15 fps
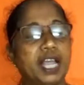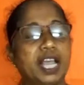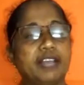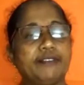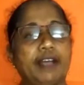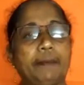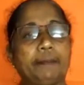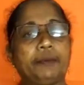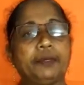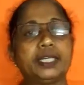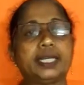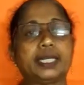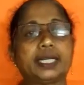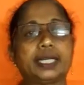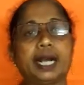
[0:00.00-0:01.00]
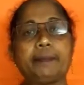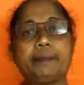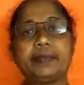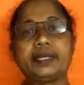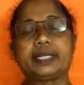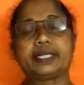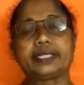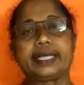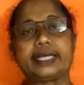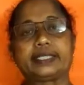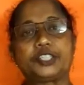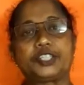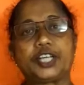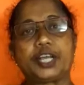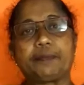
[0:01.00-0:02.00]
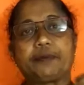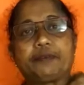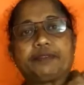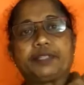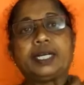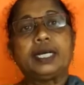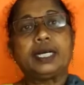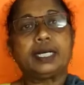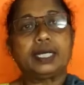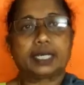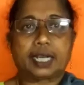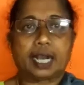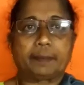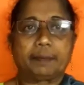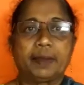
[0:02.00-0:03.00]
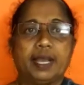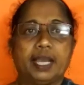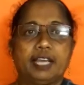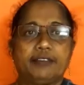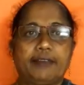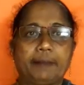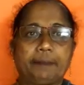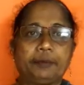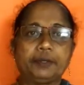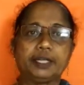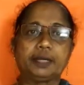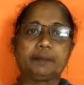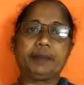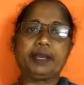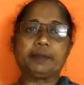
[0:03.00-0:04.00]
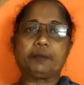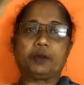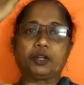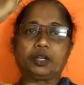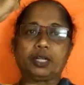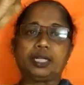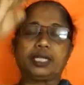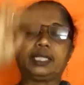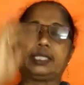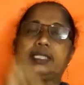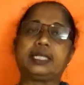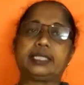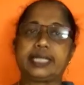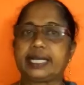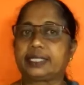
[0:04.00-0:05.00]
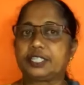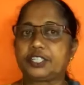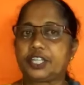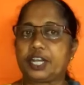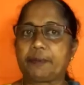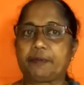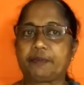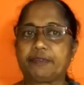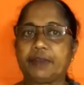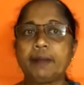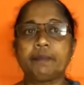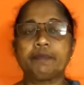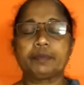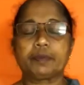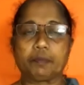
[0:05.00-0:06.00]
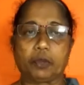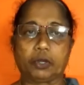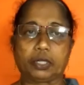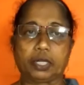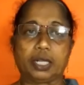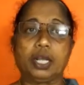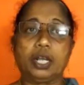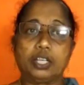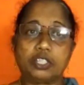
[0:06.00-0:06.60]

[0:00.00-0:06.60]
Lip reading: If I put it in a cup, it will take the shape of the cup. If I put it in a big bottle, it will take the shape of a bottle.